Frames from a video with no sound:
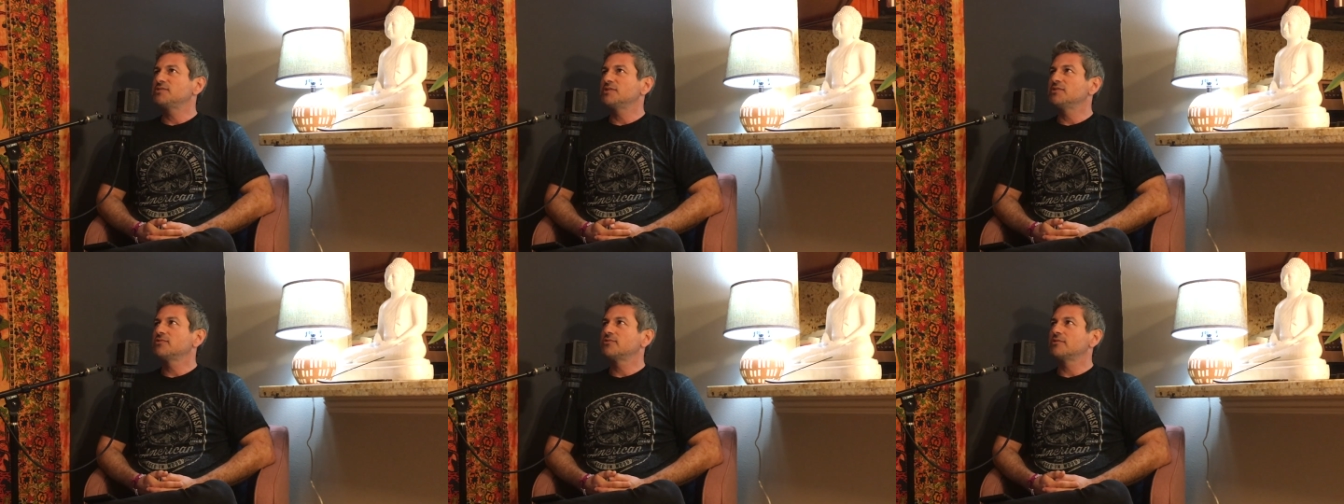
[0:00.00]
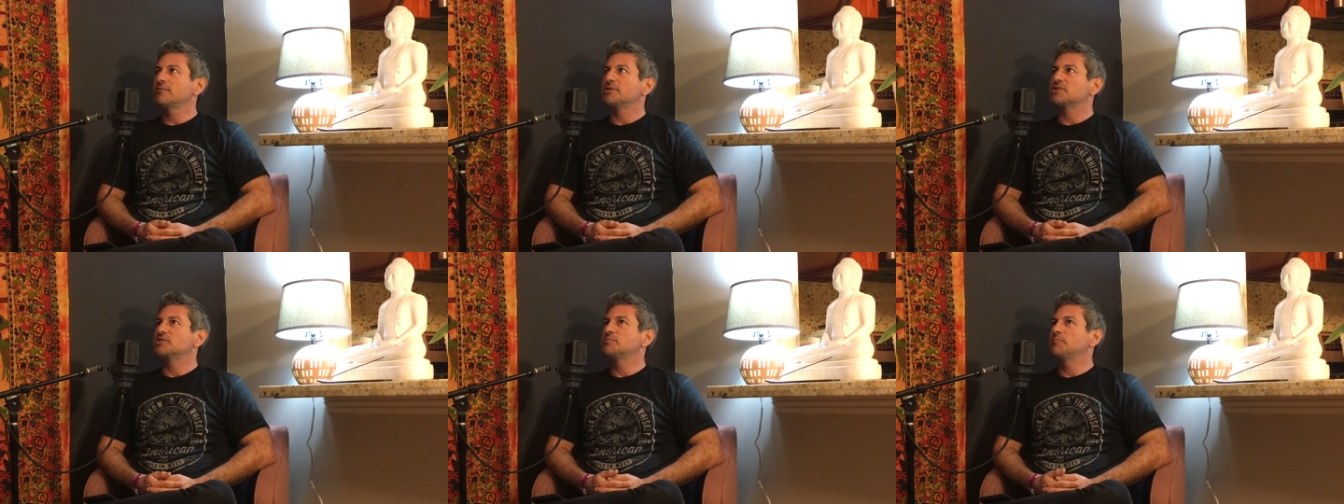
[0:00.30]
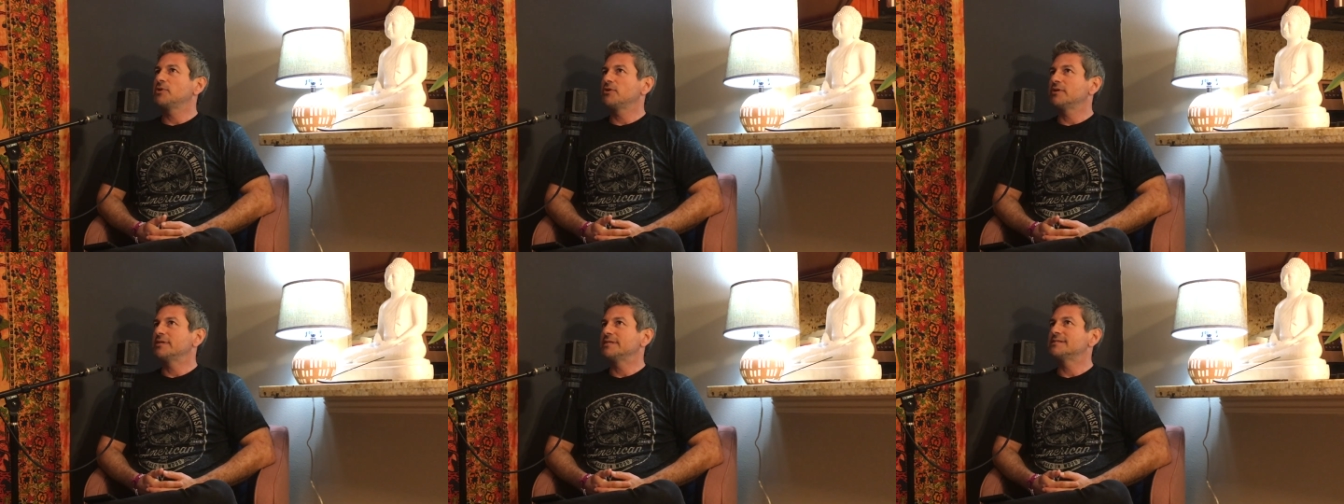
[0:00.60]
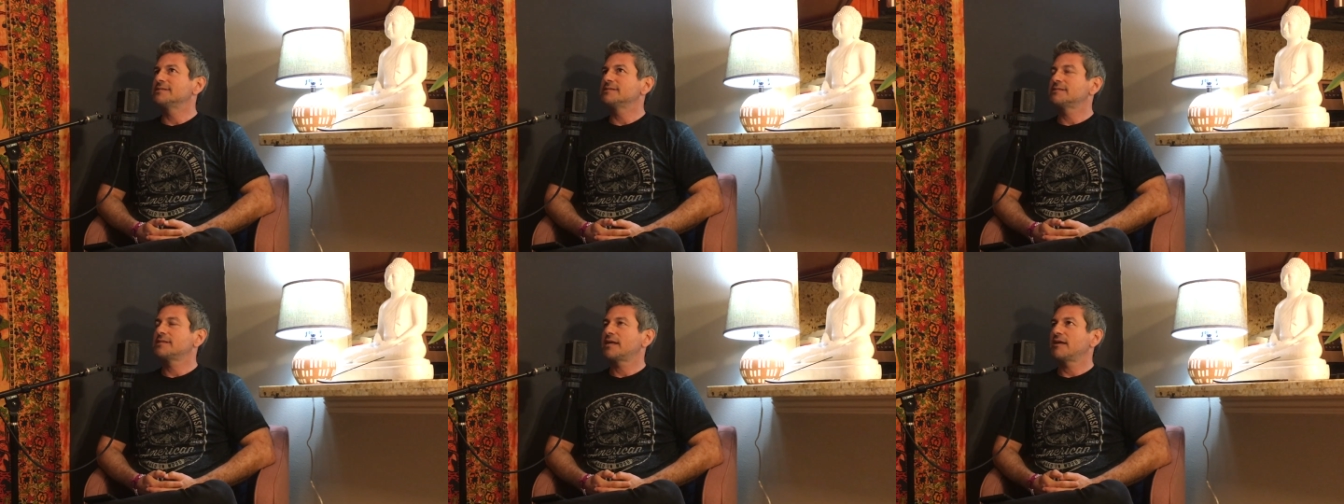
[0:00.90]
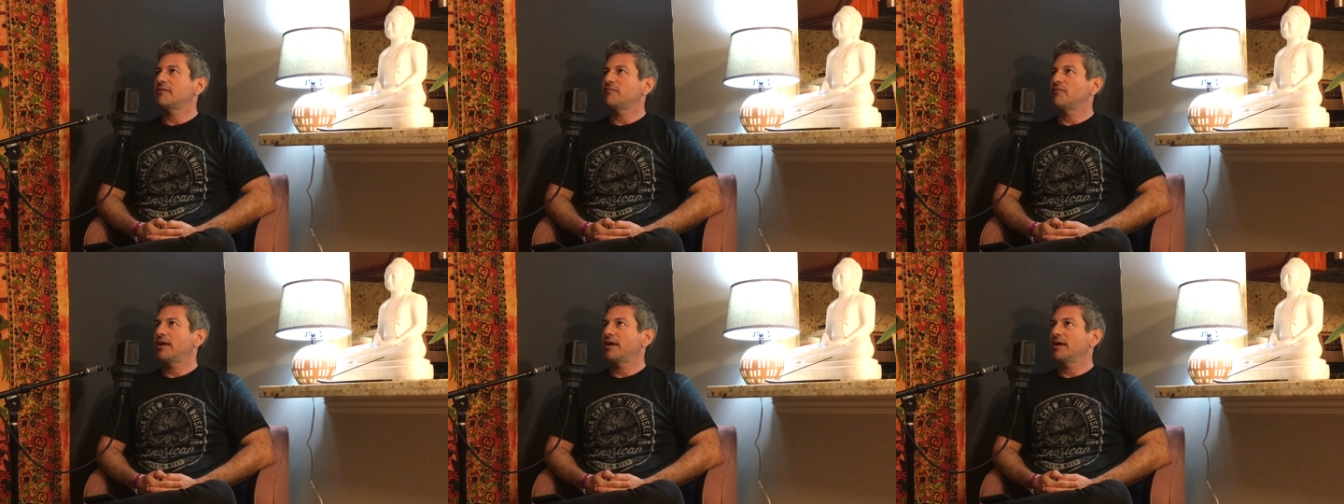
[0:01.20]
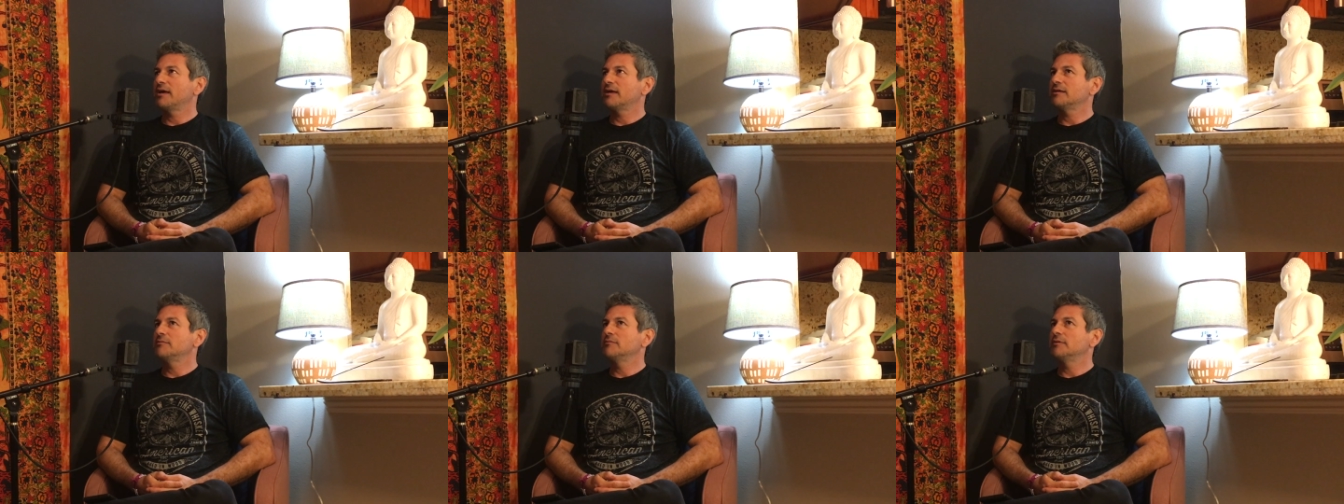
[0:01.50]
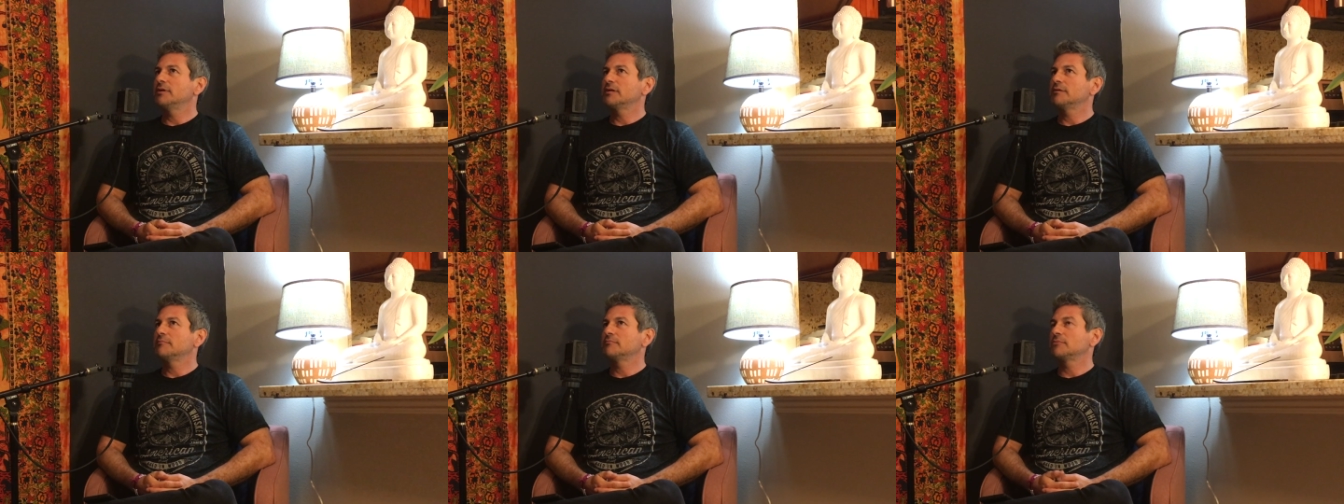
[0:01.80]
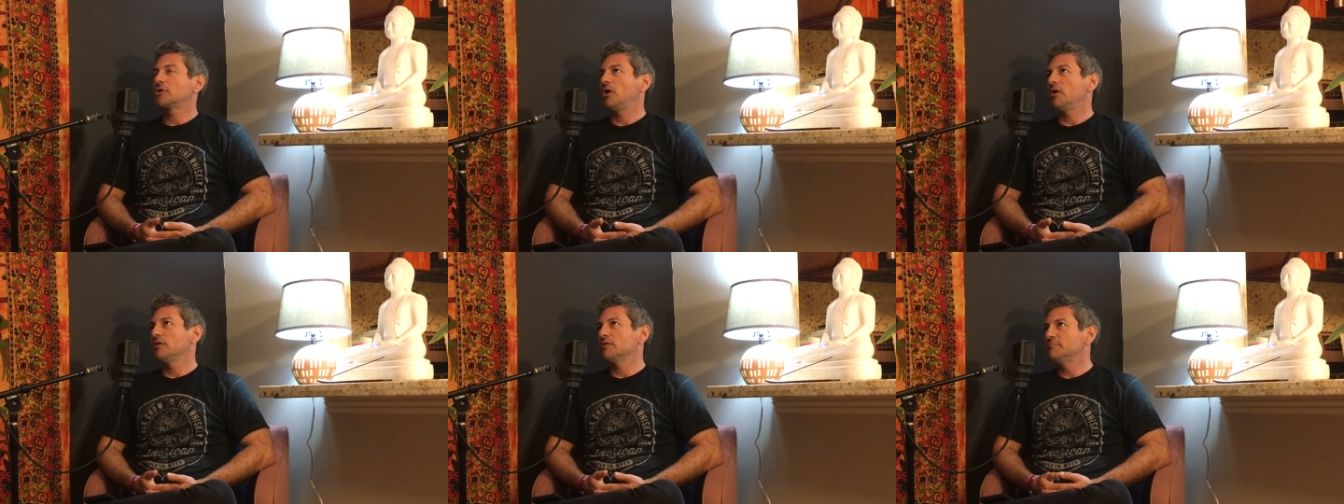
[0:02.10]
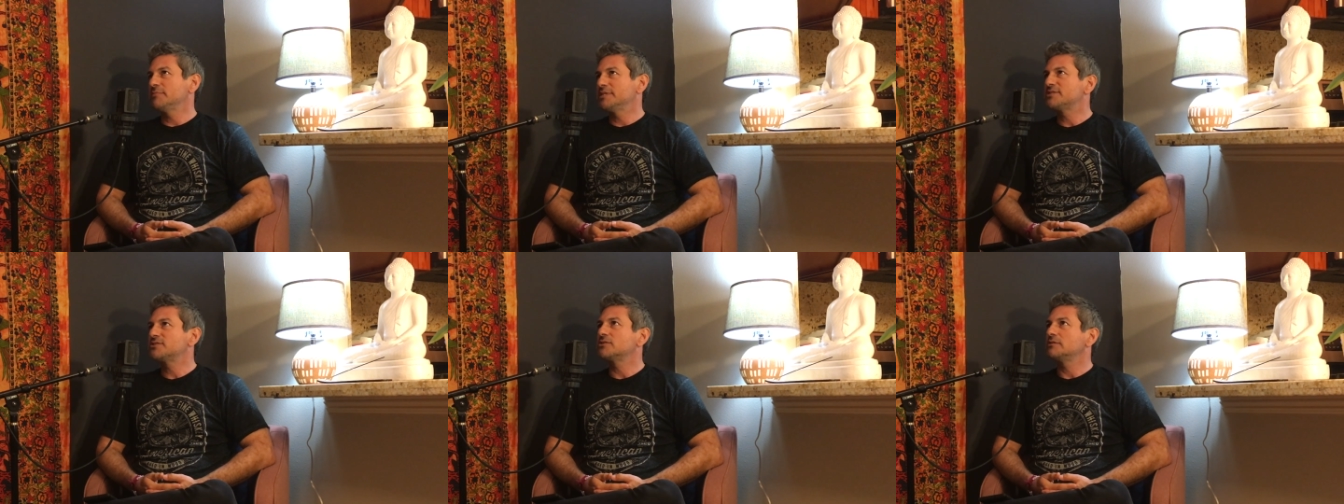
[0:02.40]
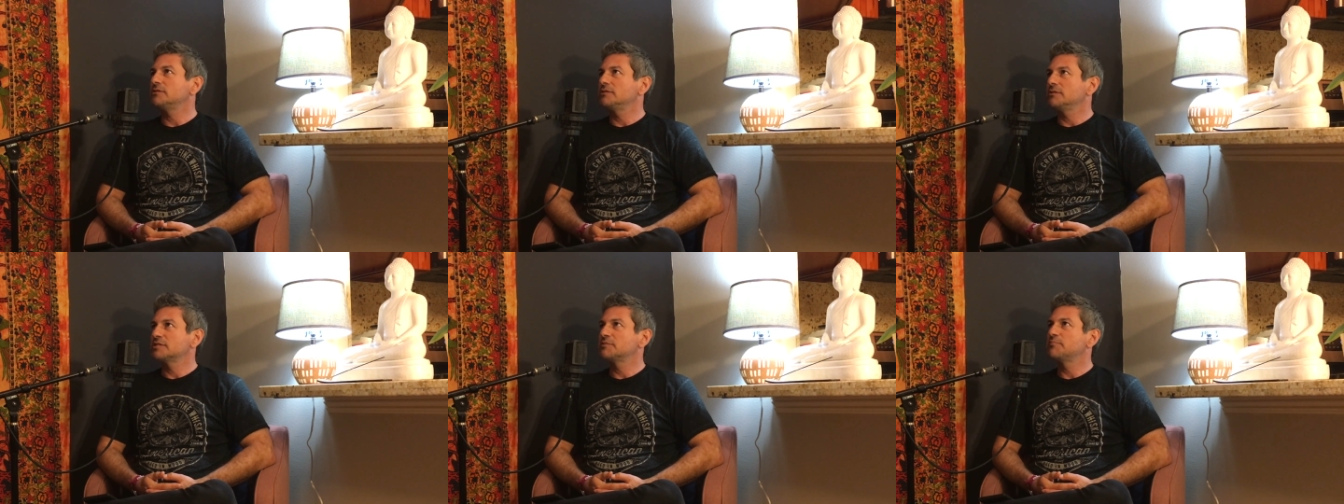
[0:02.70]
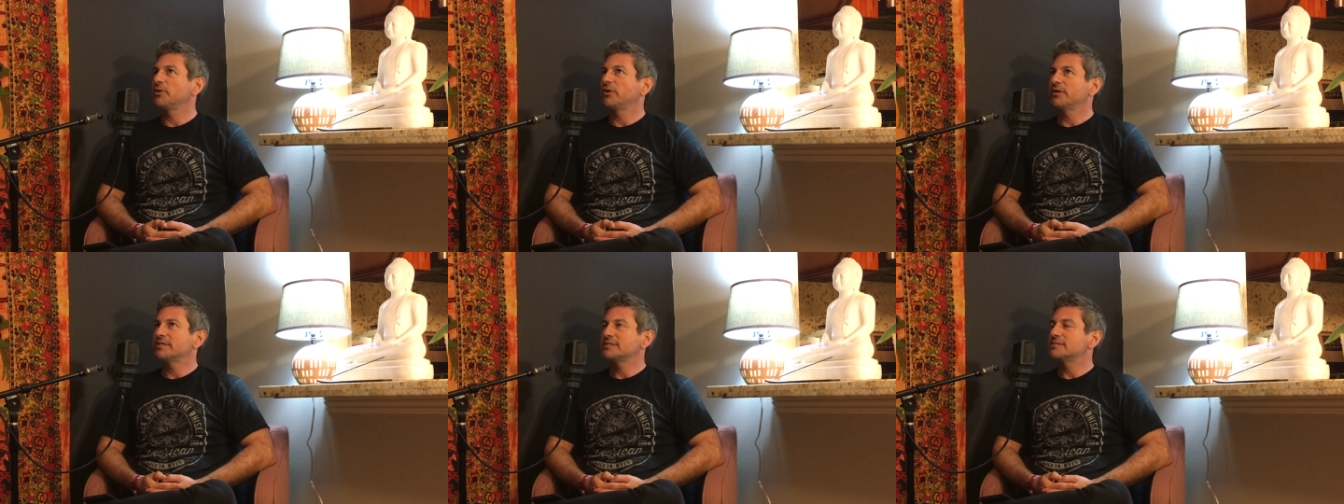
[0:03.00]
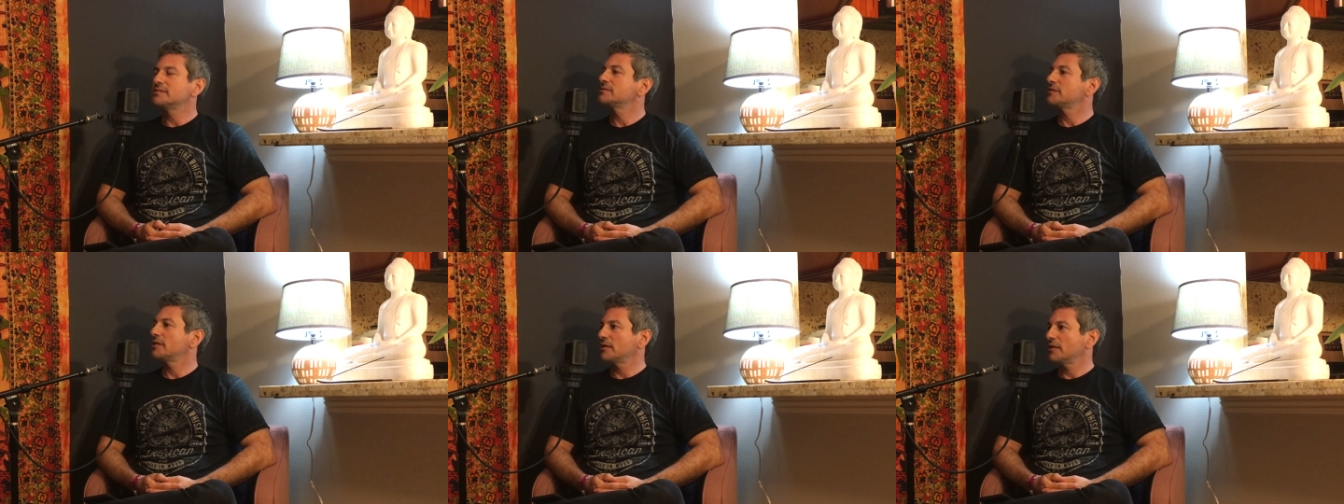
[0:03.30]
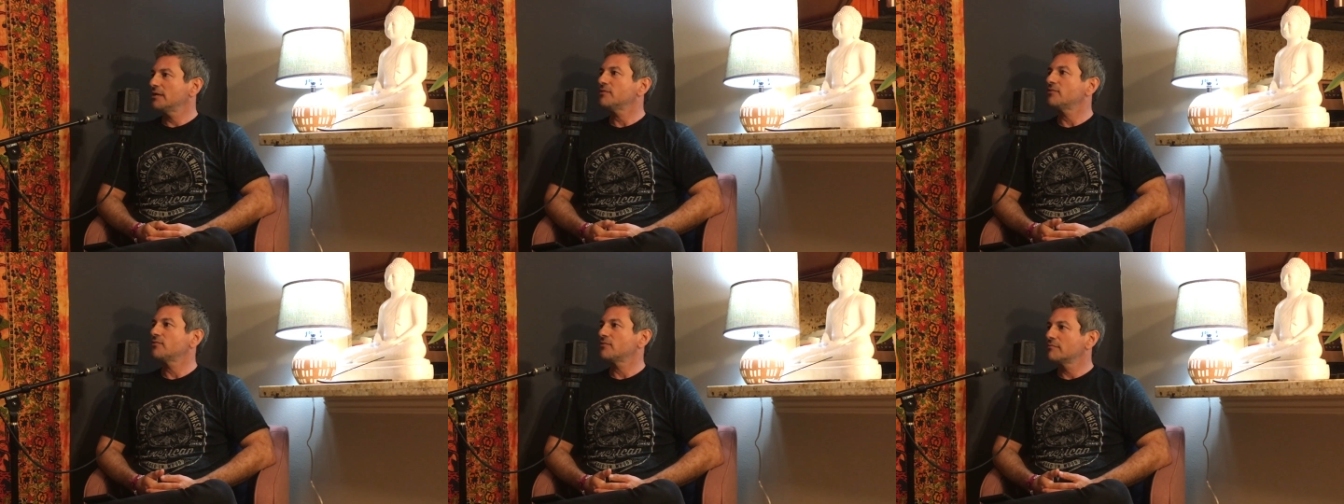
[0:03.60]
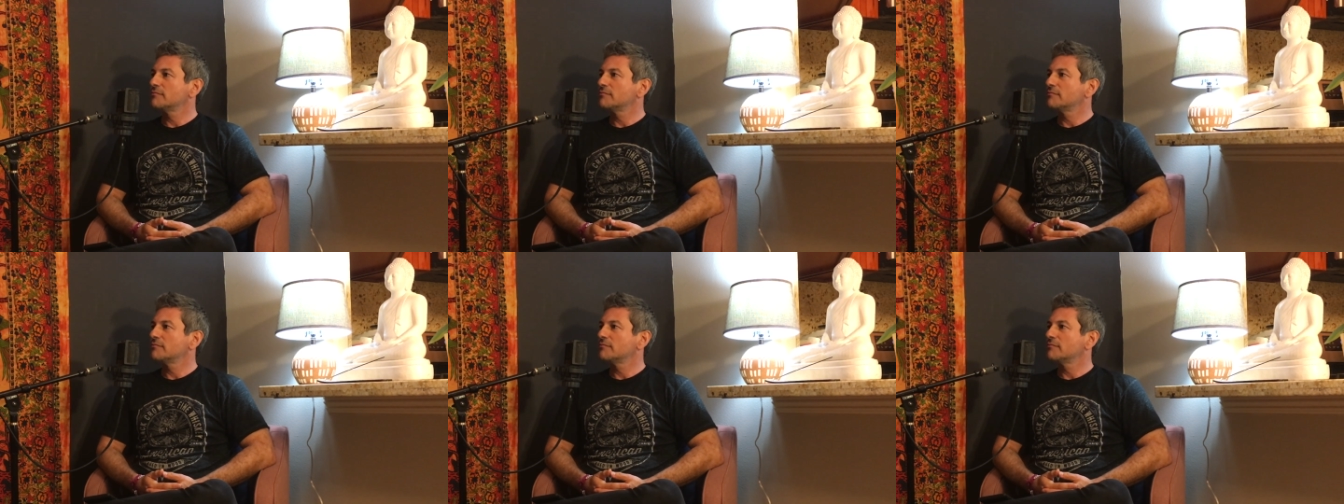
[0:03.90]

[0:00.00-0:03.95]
some experiences that I've had, called the mystical experiences, I guess.